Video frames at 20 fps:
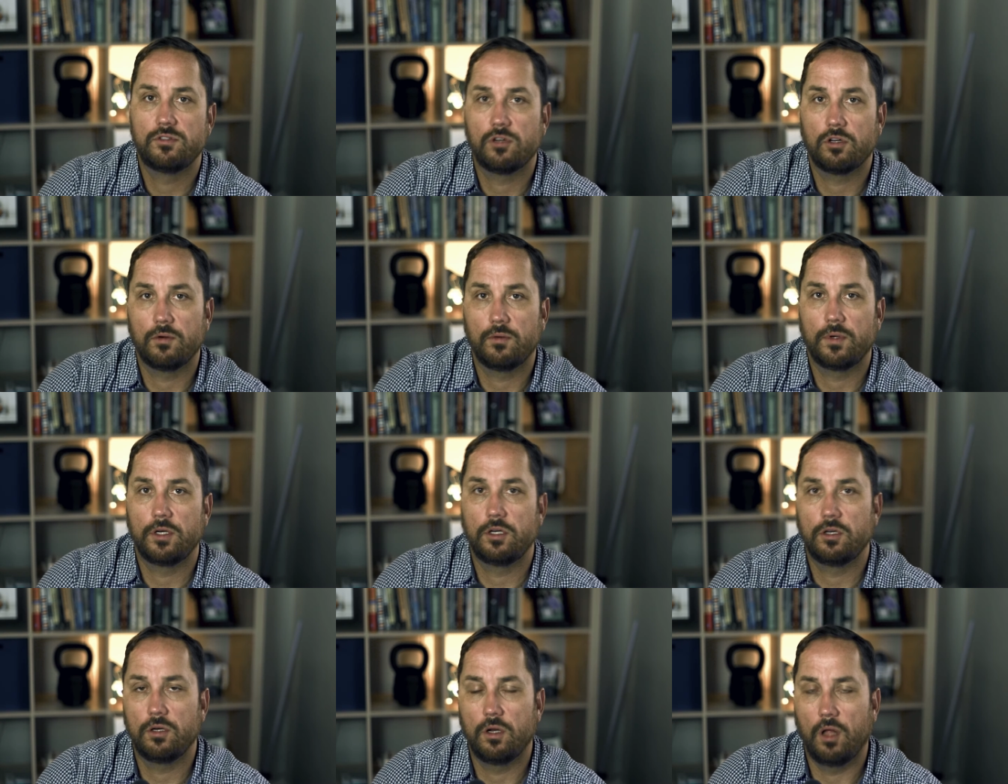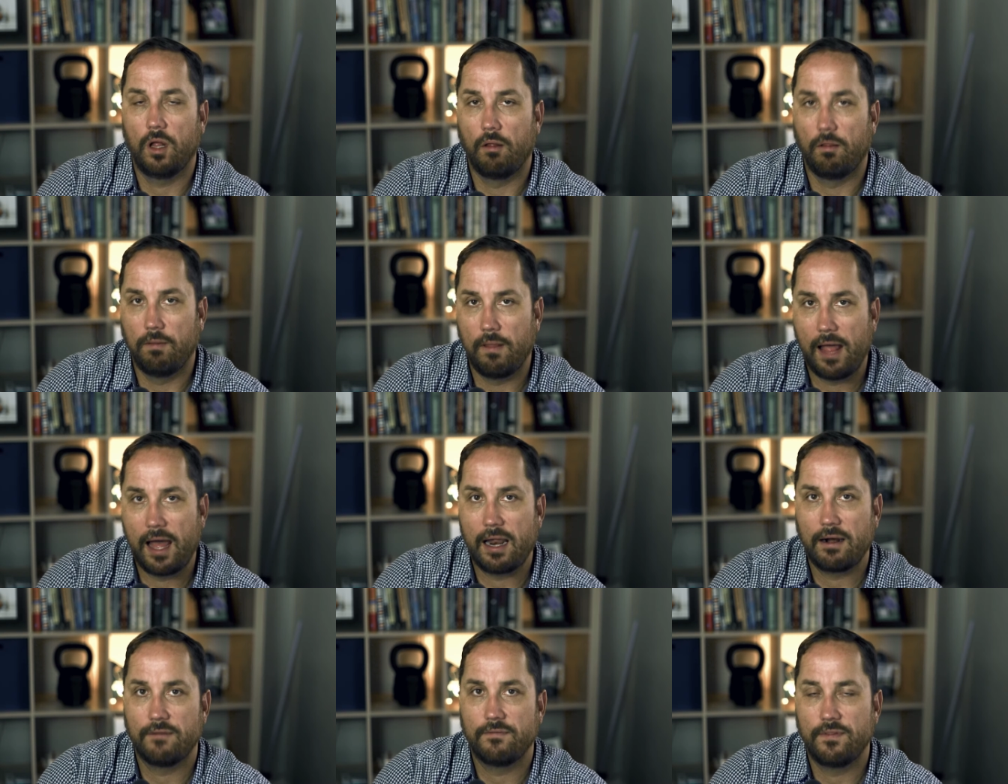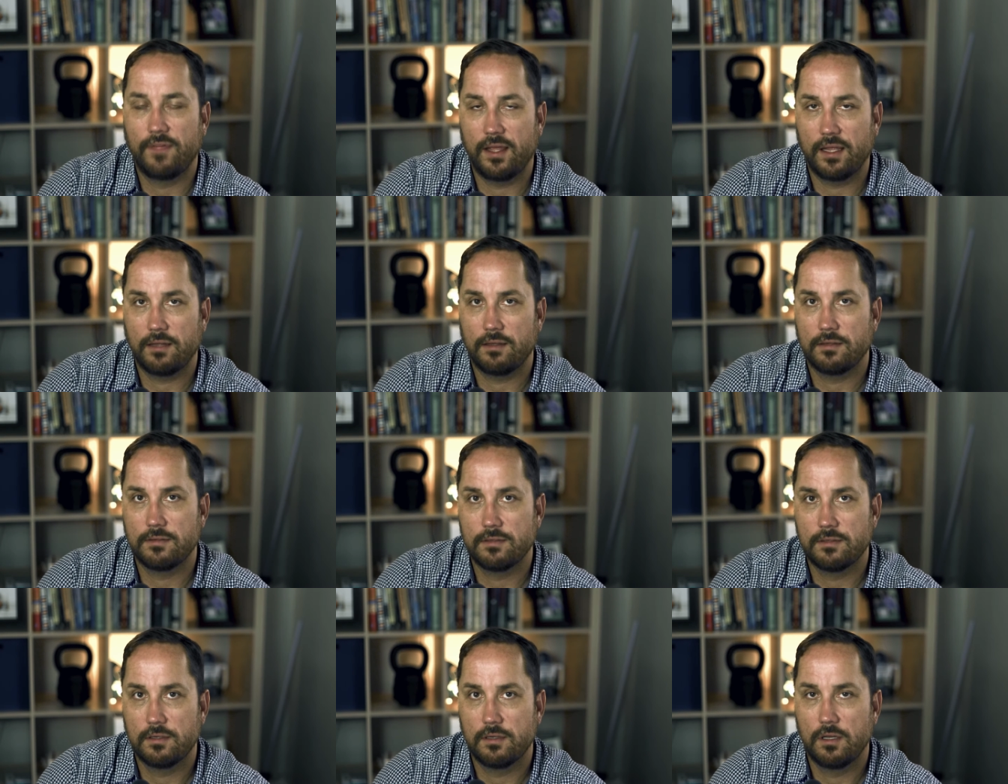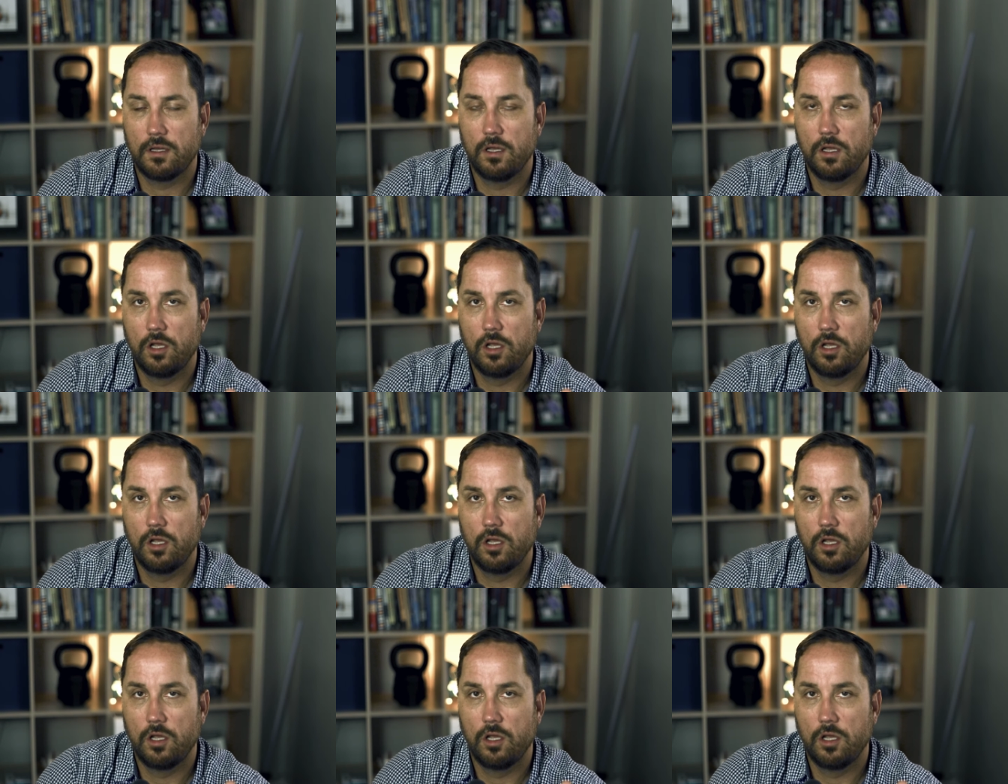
determine a lot of things.